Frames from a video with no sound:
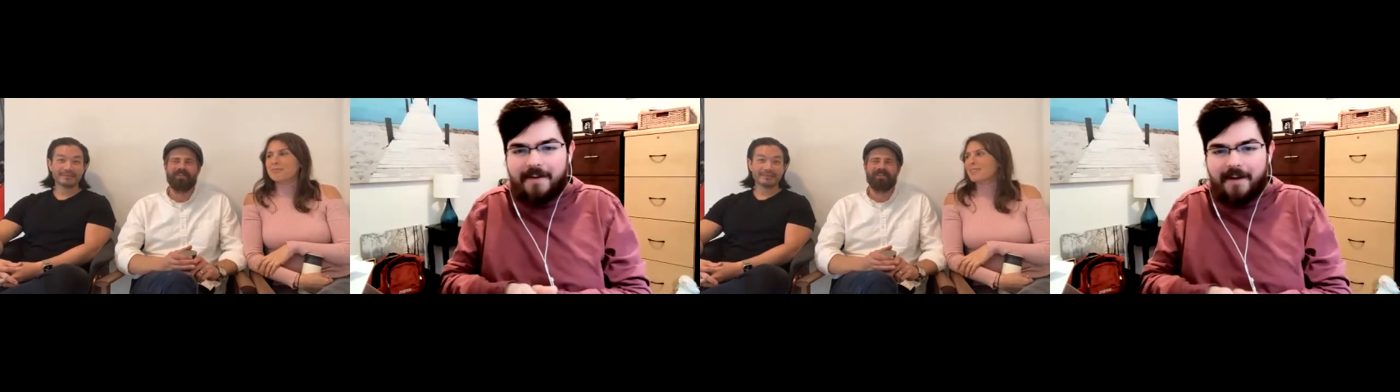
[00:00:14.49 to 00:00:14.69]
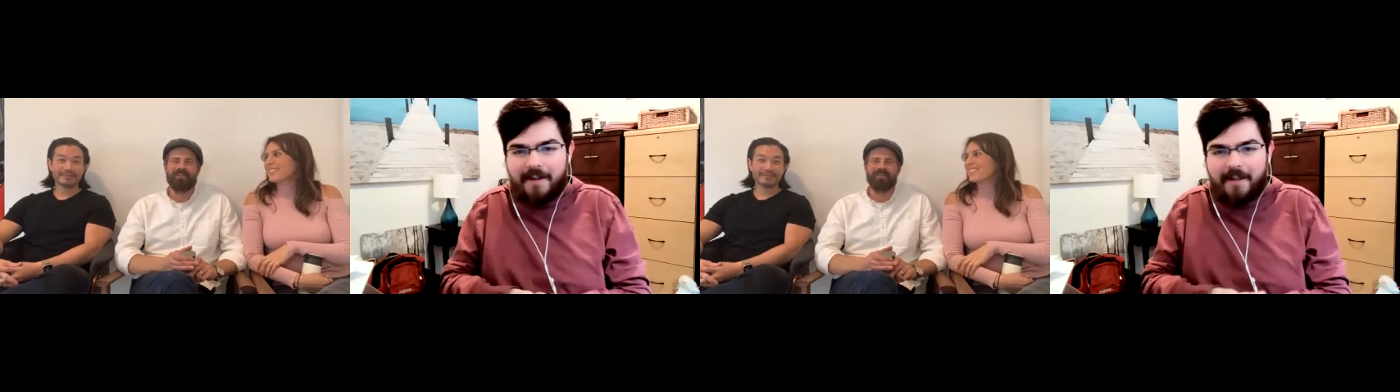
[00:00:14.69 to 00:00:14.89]

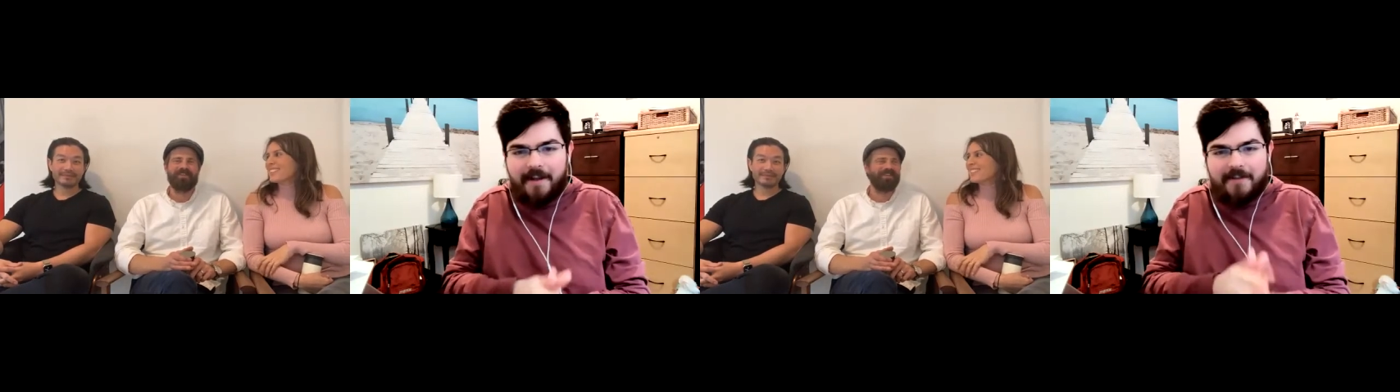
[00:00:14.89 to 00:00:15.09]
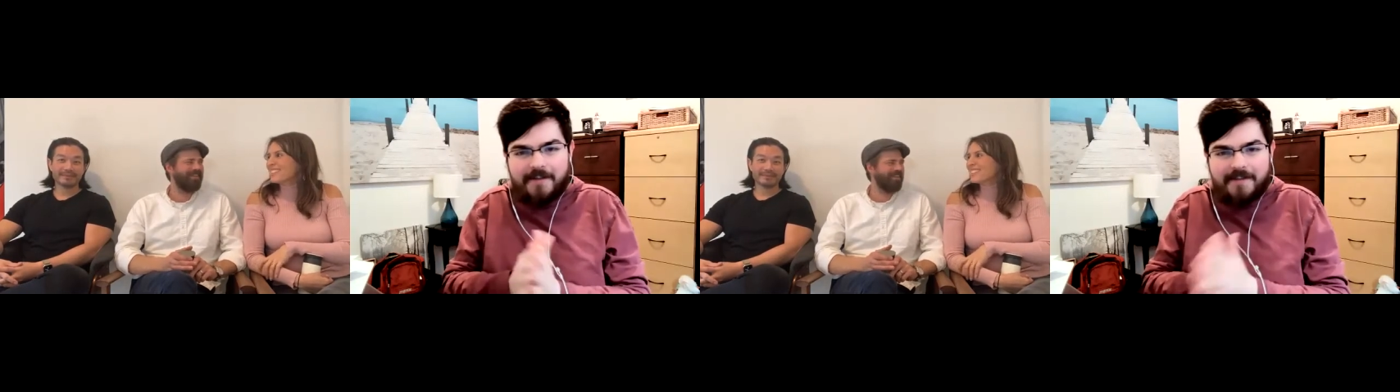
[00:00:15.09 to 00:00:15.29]

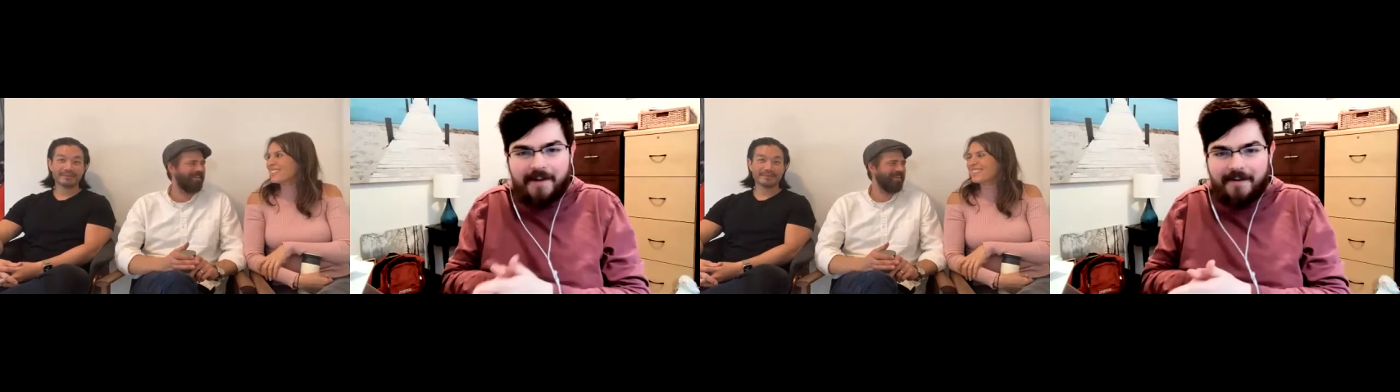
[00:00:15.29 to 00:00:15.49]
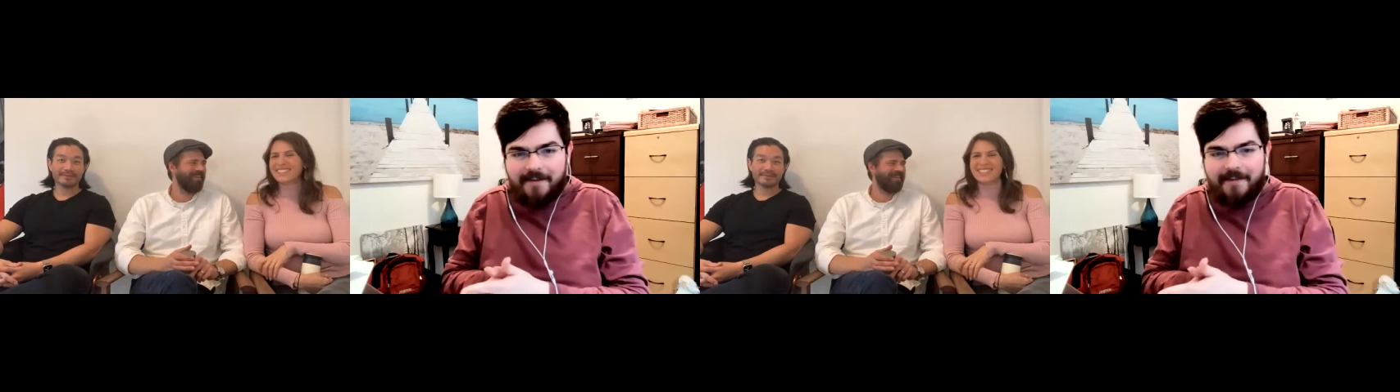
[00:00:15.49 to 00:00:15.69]
Elisha
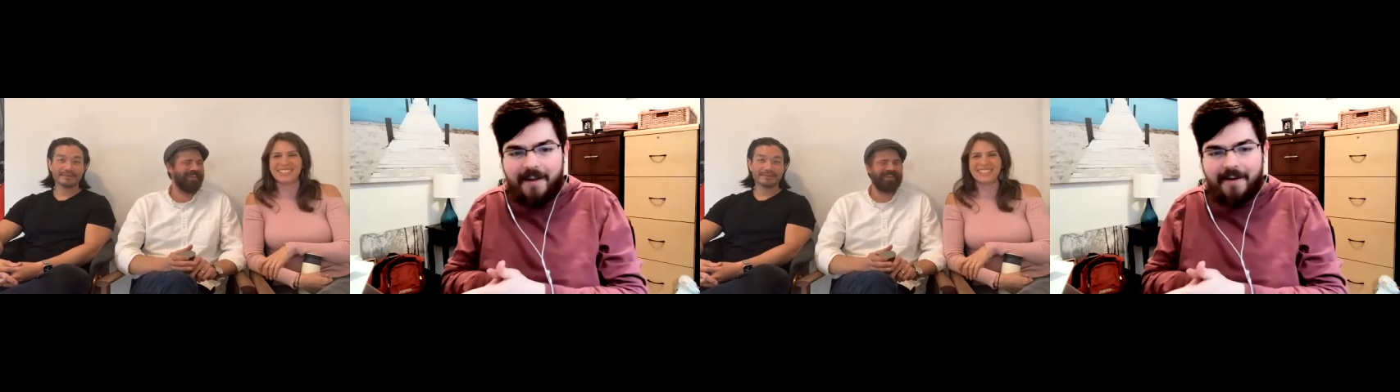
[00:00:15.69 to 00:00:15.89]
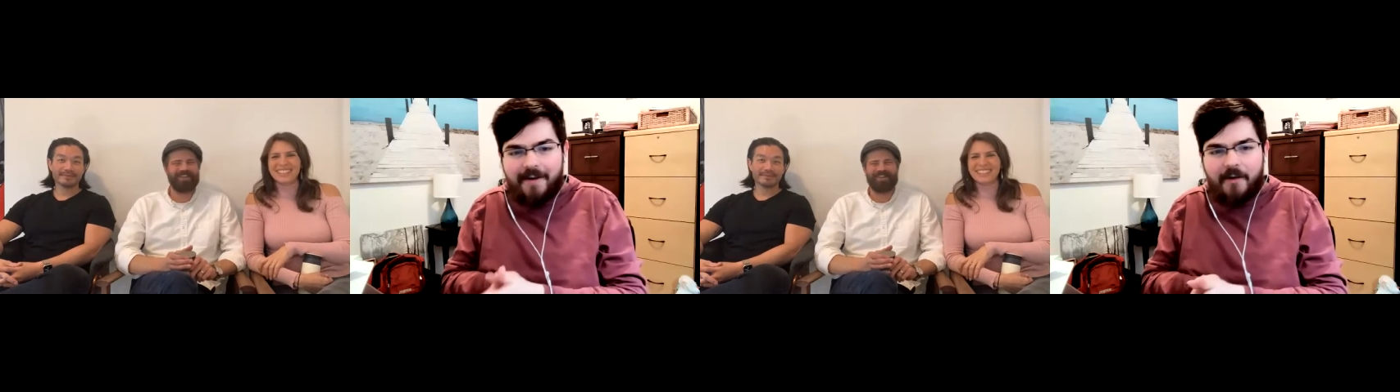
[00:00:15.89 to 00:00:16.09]
Sutton,
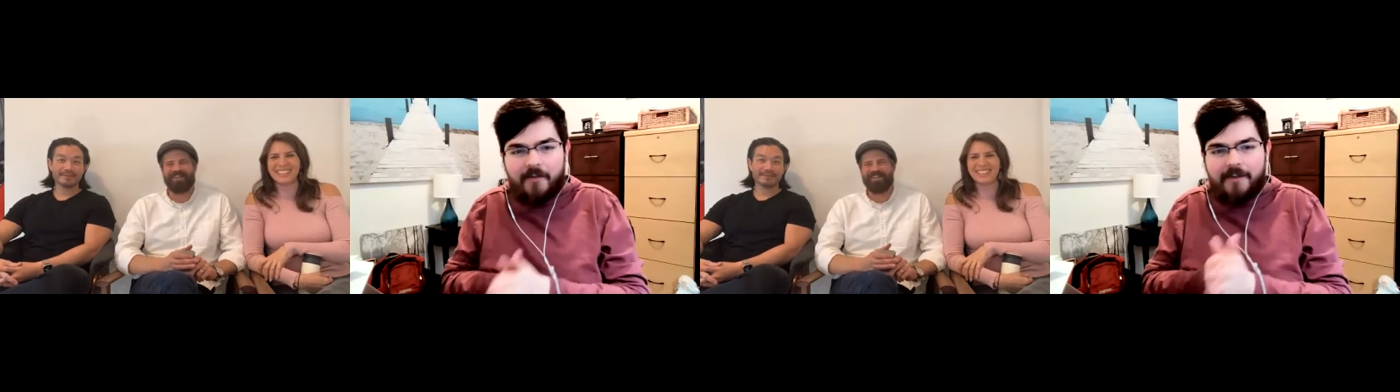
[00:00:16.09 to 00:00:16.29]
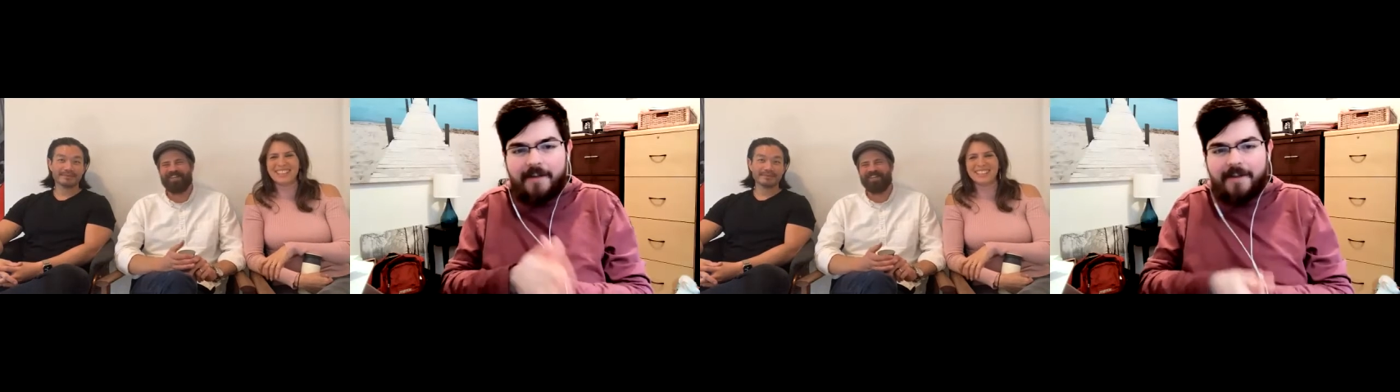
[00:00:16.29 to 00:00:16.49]
and
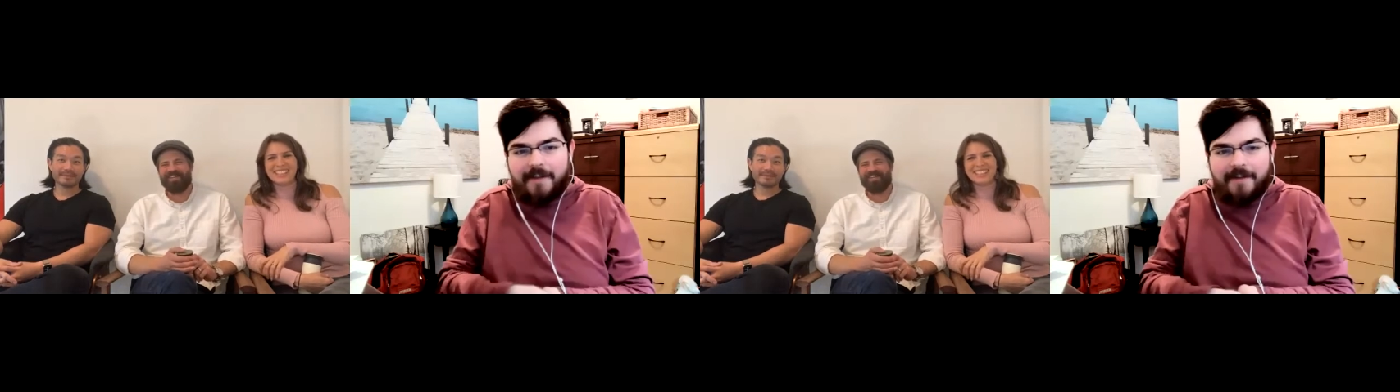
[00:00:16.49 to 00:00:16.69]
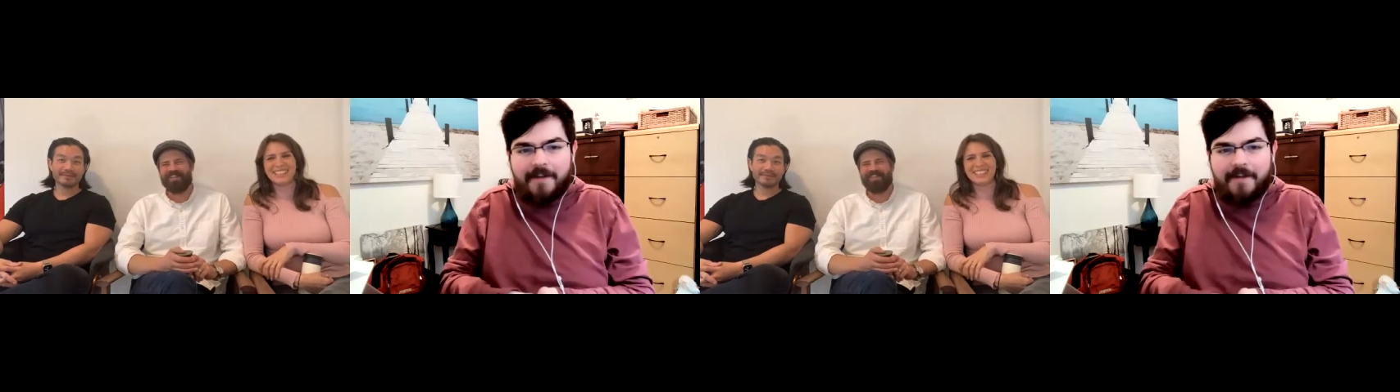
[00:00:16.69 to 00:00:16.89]
Nelson
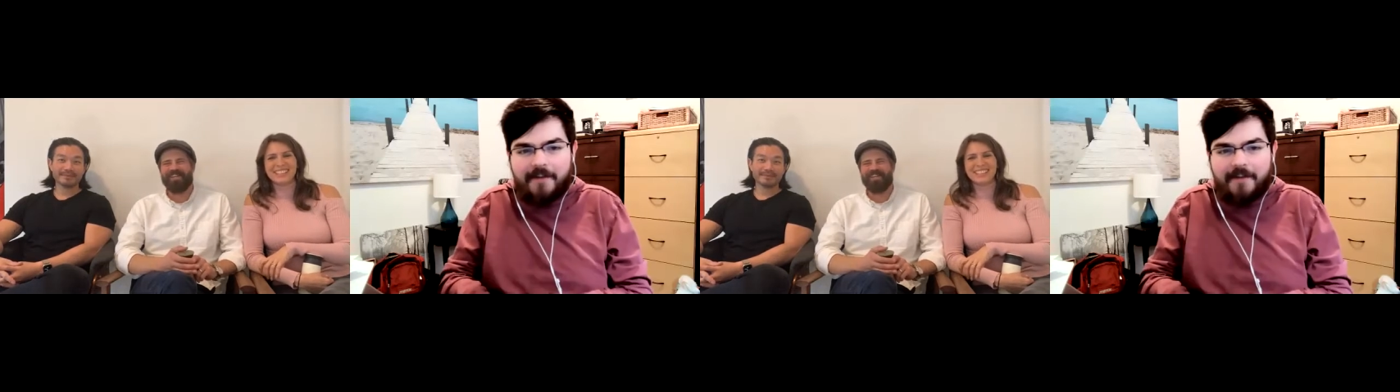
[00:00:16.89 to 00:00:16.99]
Lee.